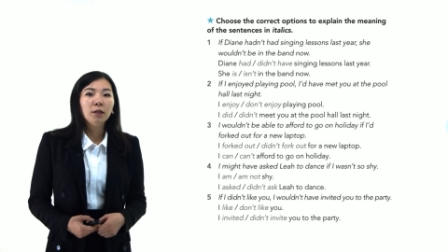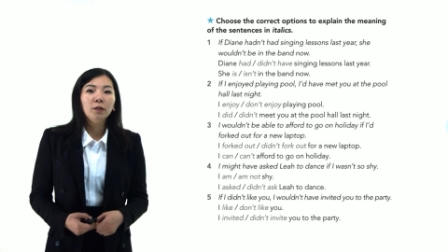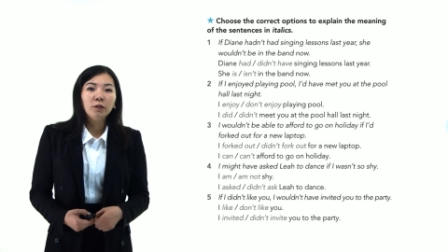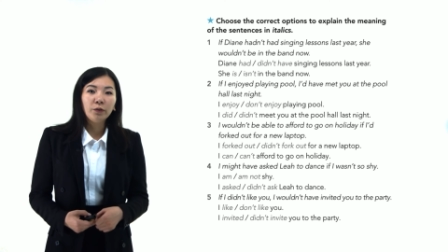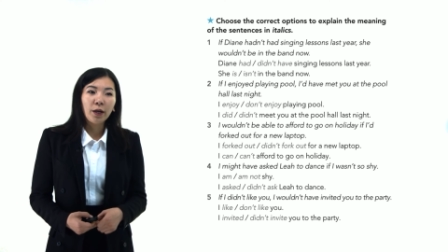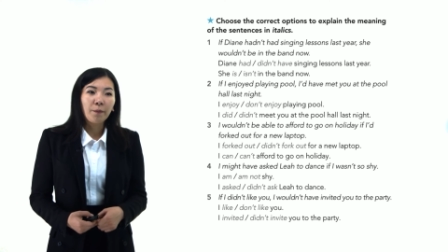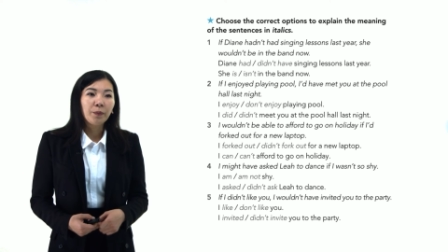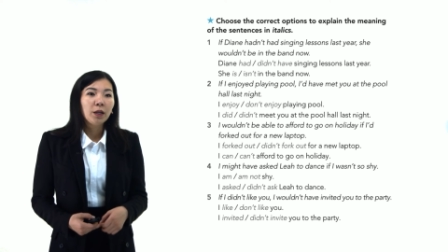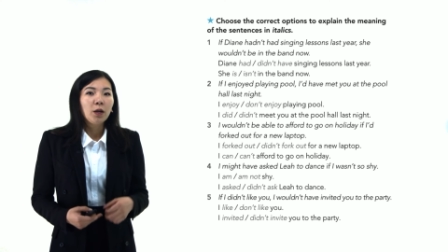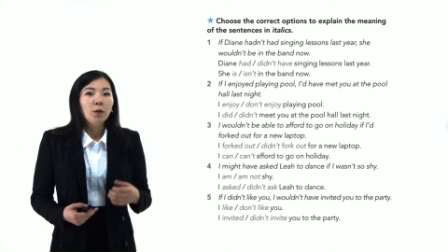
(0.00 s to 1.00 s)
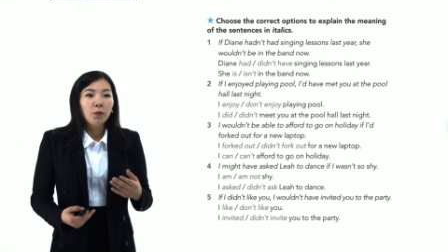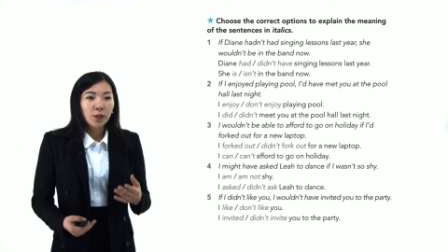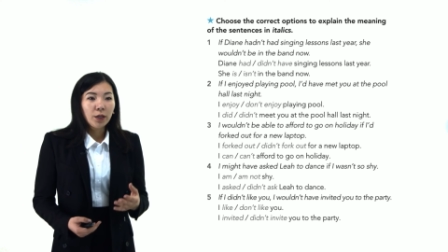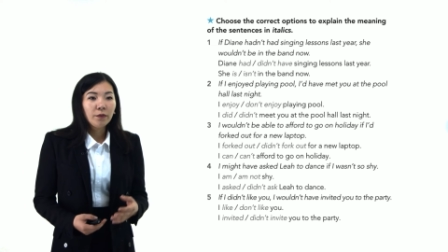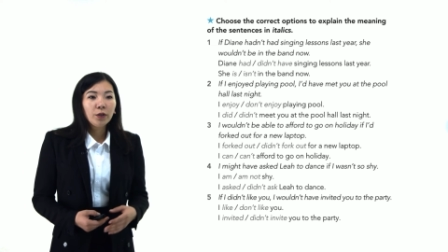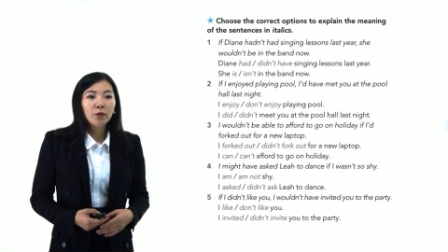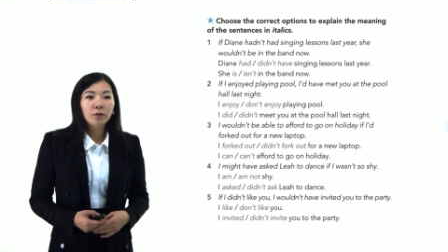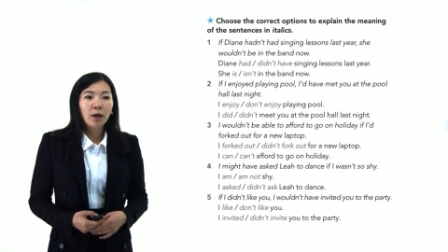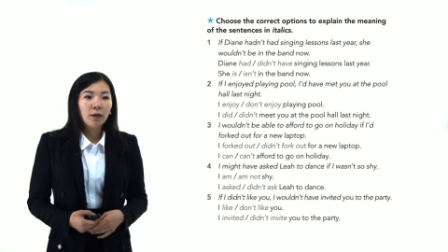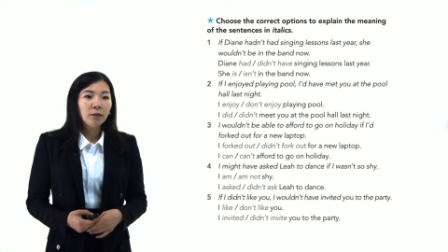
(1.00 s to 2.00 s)
So yeah, whenever you're
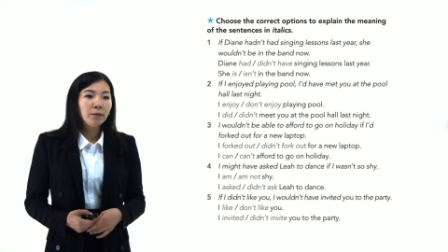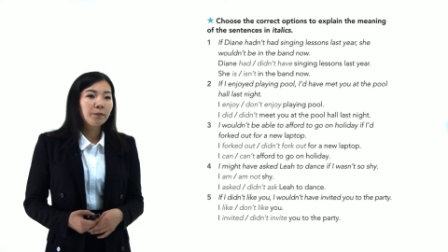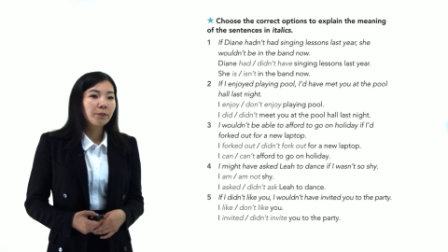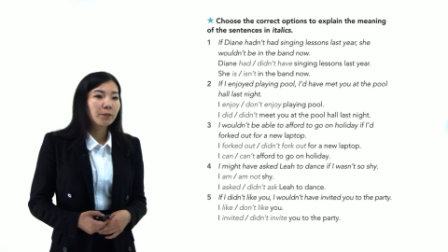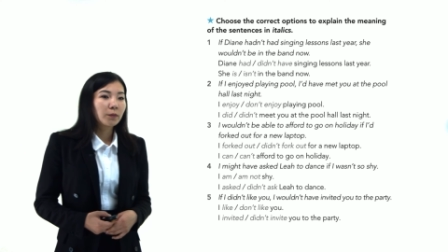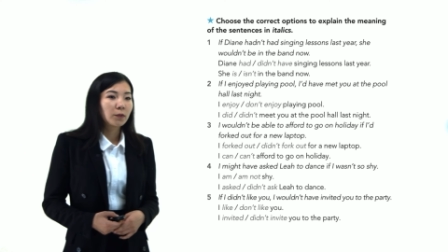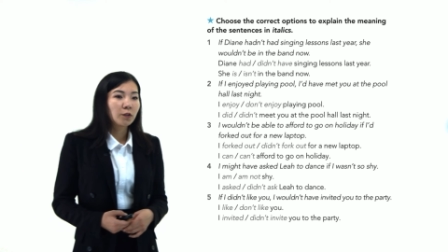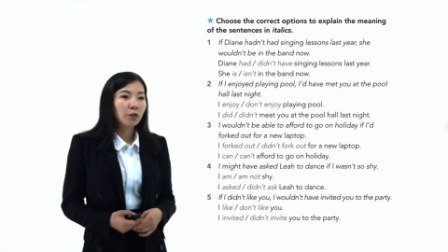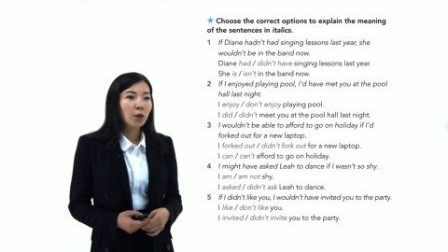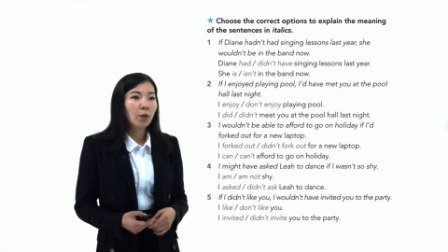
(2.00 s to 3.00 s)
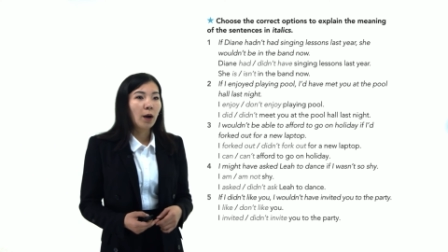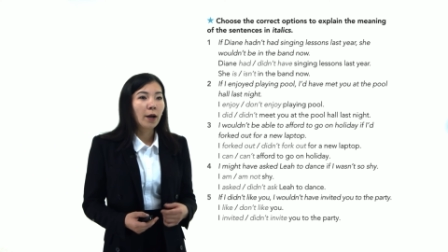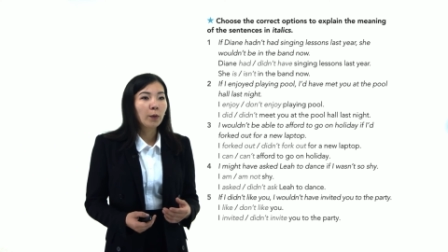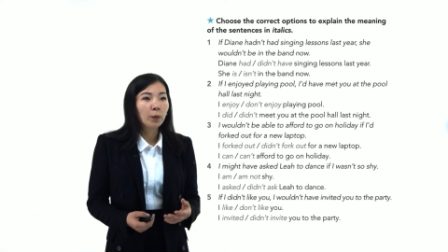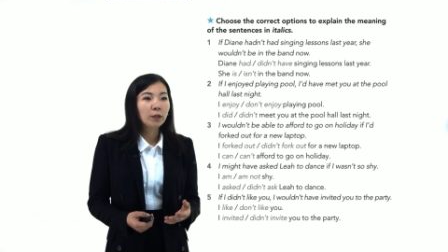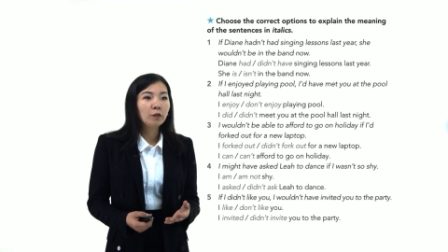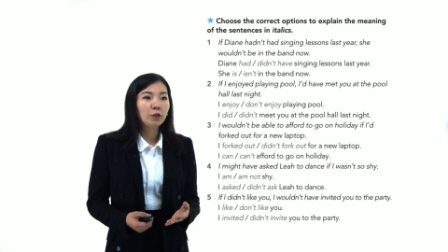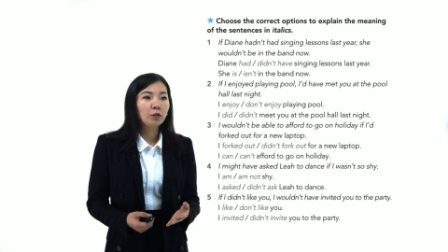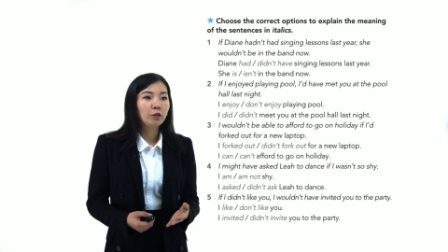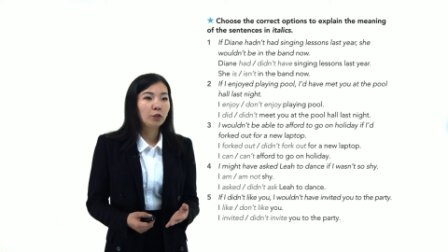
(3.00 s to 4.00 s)
done, so I want
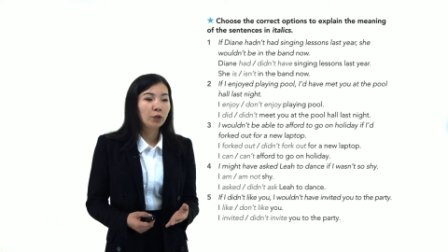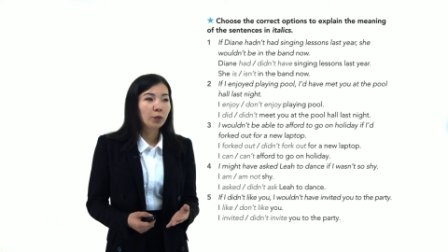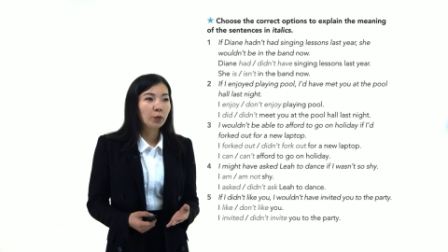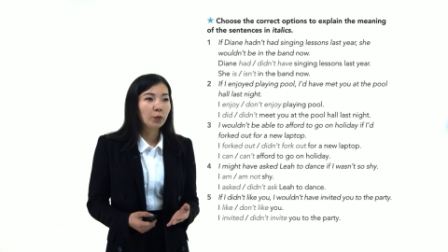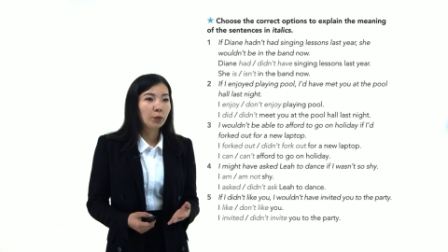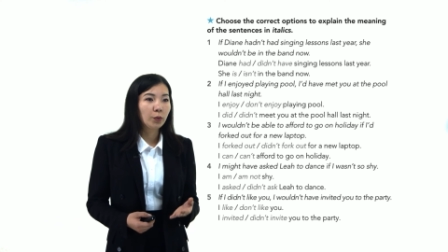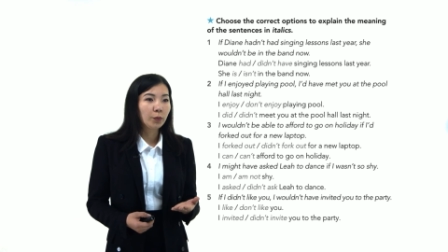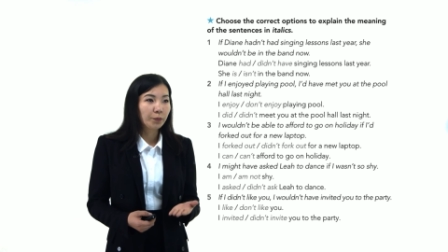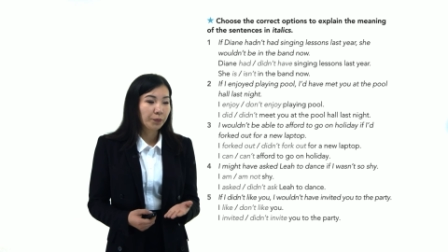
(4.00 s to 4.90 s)
you to